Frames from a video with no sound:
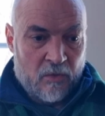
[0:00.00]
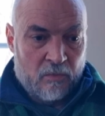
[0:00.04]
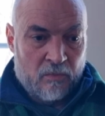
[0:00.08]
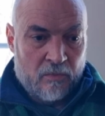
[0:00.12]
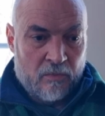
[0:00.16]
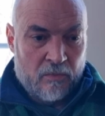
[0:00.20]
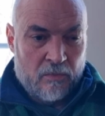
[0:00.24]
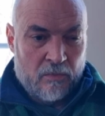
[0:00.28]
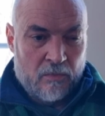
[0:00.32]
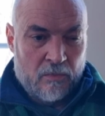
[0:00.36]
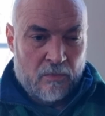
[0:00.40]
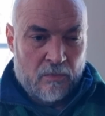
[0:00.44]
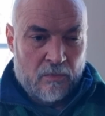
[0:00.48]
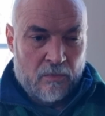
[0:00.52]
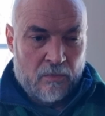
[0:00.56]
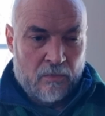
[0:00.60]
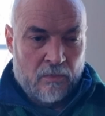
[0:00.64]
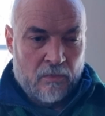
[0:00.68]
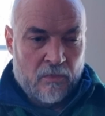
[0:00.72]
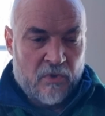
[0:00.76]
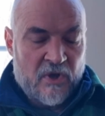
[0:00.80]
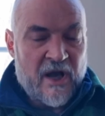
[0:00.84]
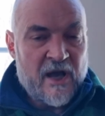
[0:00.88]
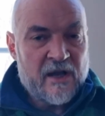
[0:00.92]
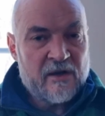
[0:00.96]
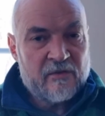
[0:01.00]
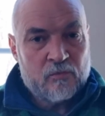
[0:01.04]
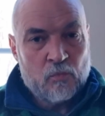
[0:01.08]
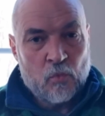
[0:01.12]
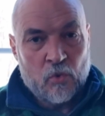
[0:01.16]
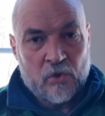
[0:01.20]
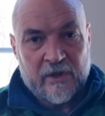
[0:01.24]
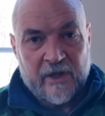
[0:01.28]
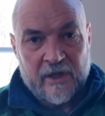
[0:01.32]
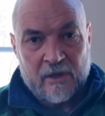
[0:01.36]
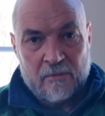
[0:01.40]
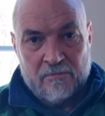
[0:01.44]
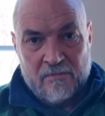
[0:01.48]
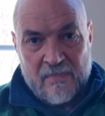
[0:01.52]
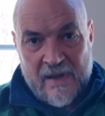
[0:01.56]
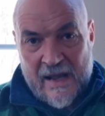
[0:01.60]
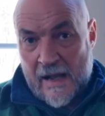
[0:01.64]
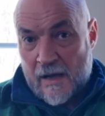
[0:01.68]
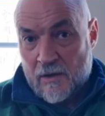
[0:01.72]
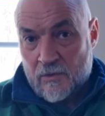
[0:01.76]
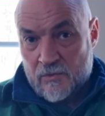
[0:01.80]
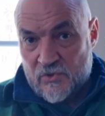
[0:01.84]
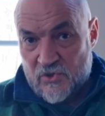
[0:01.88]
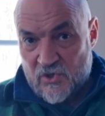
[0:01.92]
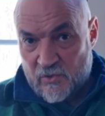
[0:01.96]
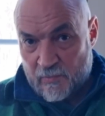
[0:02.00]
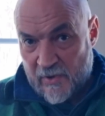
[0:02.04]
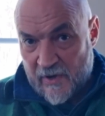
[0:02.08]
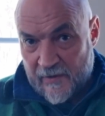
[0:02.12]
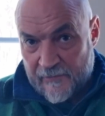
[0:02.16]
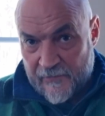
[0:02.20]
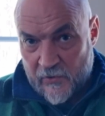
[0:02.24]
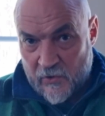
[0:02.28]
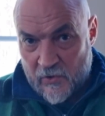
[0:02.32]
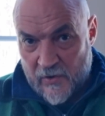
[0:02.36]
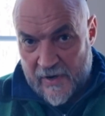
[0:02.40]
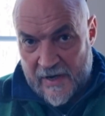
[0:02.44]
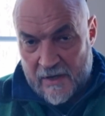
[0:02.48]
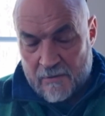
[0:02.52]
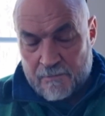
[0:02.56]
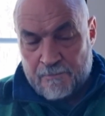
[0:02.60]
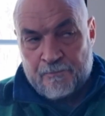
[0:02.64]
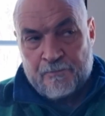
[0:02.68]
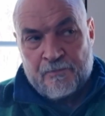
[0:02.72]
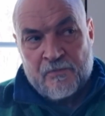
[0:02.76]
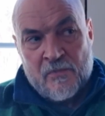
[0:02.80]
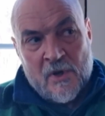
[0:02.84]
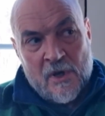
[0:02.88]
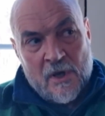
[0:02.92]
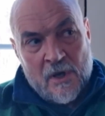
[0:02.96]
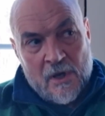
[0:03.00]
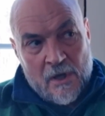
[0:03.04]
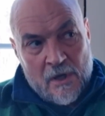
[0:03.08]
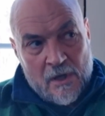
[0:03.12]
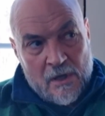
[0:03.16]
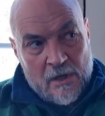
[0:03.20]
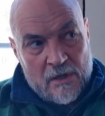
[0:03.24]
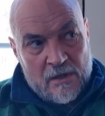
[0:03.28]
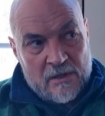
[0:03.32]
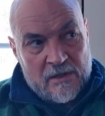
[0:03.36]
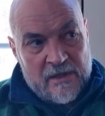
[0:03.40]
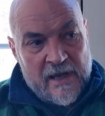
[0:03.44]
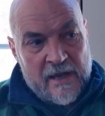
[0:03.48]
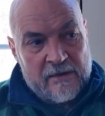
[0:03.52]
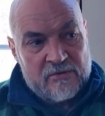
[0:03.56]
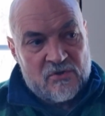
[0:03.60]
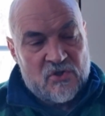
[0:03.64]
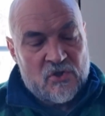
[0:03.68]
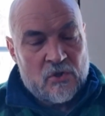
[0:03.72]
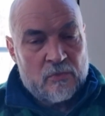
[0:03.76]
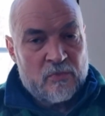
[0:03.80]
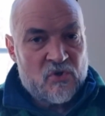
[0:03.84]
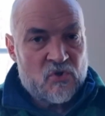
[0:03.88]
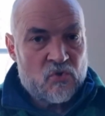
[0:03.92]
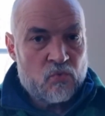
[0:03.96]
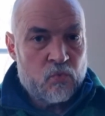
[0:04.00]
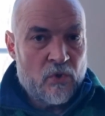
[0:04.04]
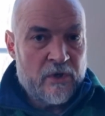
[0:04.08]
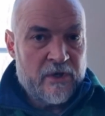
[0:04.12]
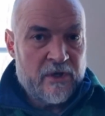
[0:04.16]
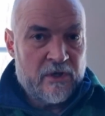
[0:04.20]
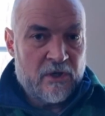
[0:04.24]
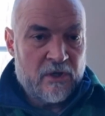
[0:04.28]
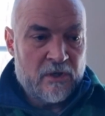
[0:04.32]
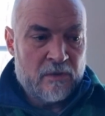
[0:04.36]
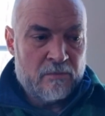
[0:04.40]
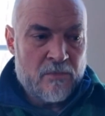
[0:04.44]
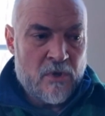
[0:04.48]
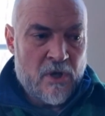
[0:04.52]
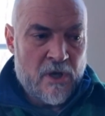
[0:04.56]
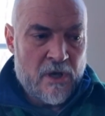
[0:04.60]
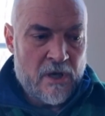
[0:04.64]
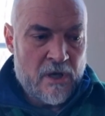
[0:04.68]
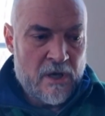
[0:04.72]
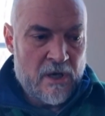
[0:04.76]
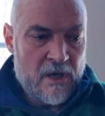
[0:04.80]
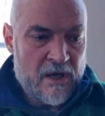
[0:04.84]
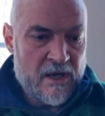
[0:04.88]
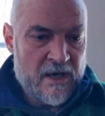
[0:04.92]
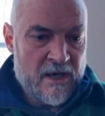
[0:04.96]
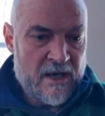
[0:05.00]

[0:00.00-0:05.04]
are kind of more like mounds above the ground, they have so much wood in them,